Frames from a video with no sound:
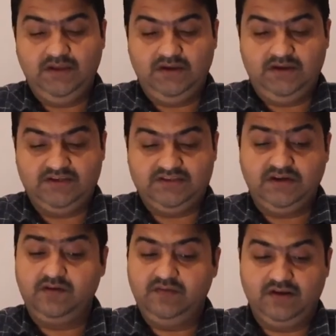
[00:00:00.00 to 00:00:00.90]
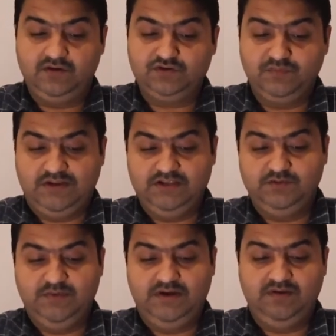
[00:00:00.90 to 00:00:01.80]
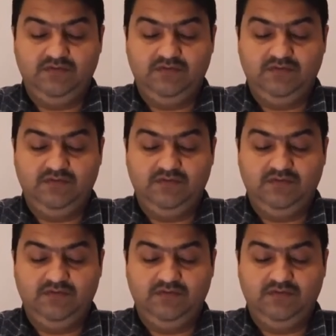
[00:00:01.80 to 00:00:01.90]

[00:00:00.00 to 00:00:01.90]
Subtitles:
extended warehouse management.